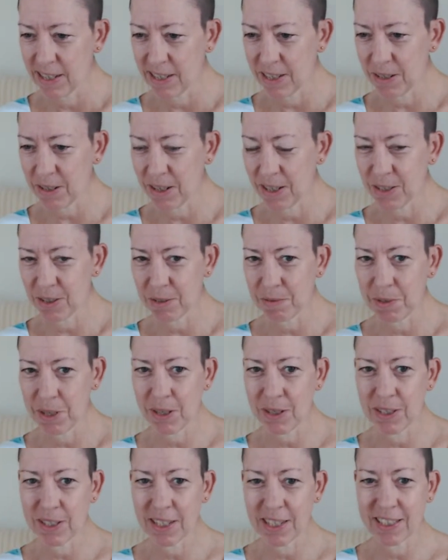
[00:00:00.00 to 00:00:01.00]
Did I enjoy my
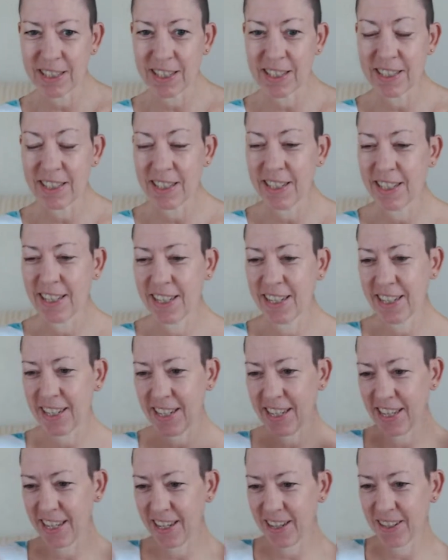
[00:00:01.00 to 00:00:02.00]
holidays? I did,
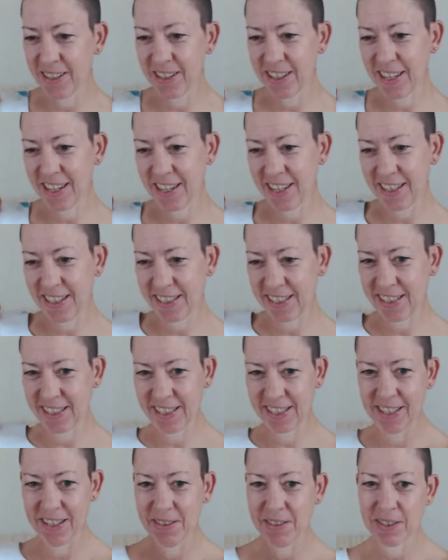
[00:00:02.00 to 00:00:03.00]
thank you.
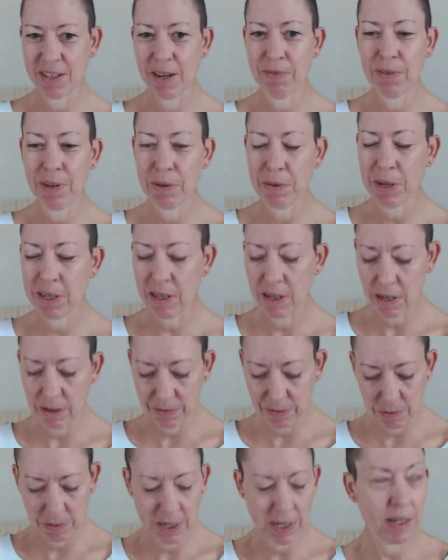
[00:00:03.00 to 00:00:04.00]
Yes, it's lovely. We had
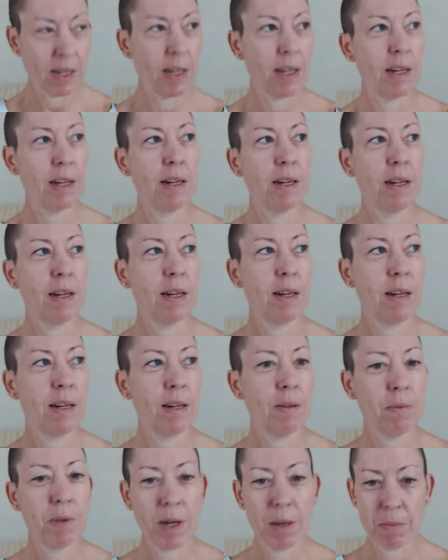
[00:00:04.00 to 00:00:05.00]
half a week in
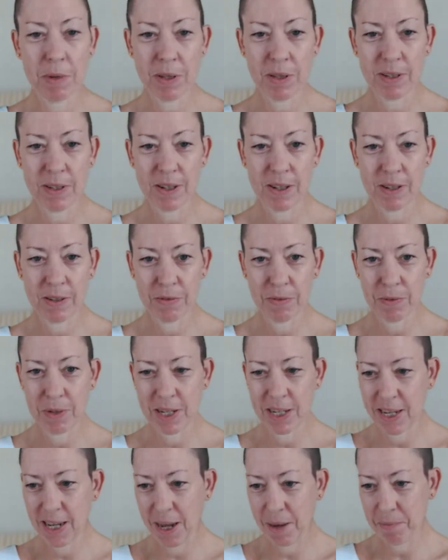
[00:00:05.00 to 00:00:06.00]
Weymouth and half a
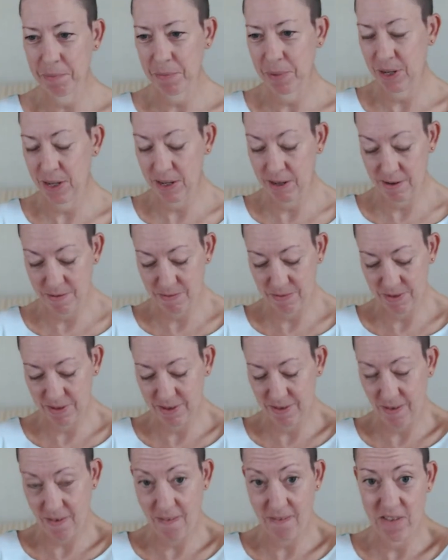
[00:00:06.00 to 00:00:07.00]
week camping.
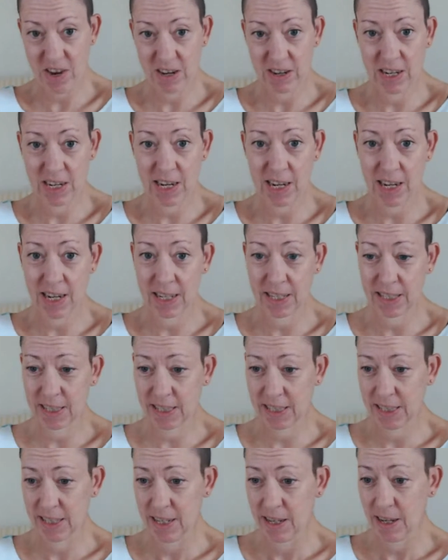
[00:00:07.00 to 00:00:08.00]
It's very
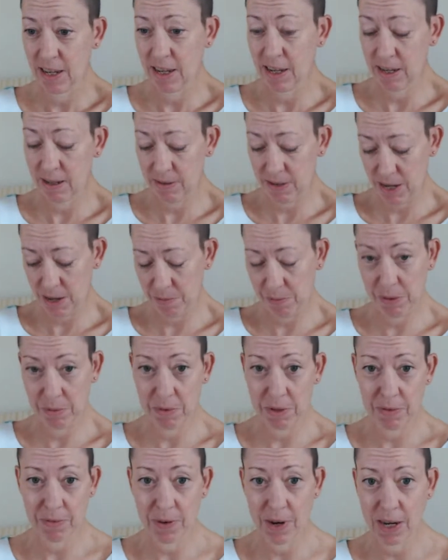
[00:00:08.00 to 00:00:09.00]
nice. Camping
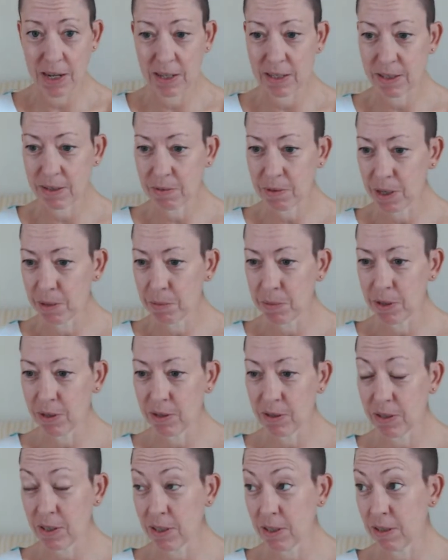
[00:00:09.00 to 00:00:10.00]
with friends,
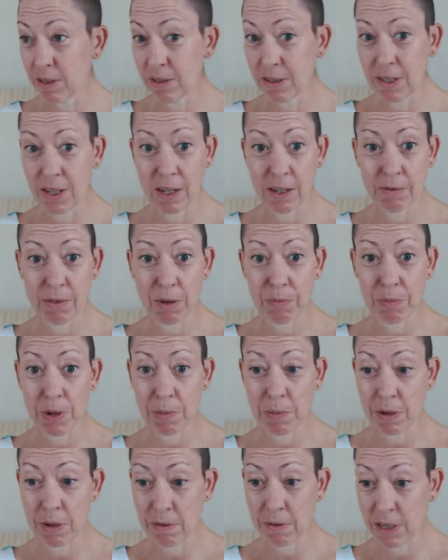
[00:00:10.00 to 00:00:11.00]
Weymouth, just going around
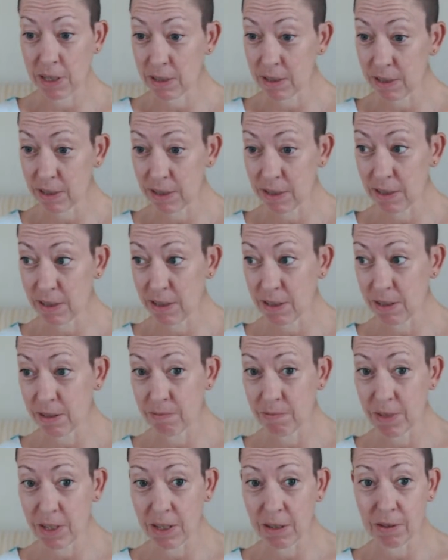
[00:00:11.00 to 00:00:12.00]
Premier Inns and
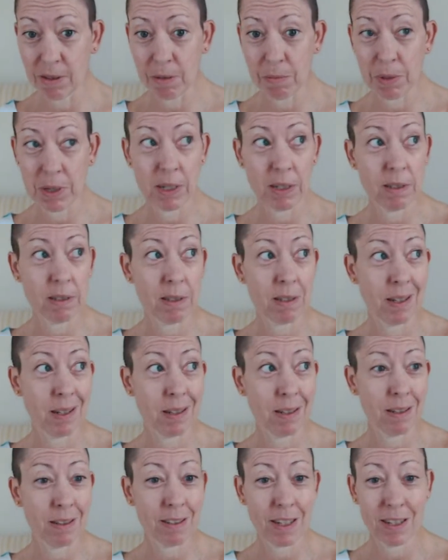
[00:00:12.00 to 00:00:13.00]
going on the beach
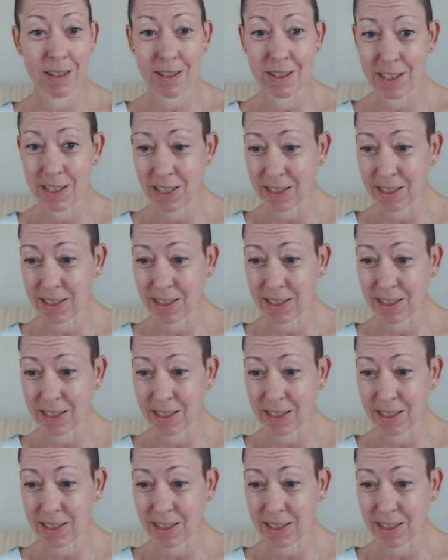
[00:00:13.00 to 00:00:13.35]
and going to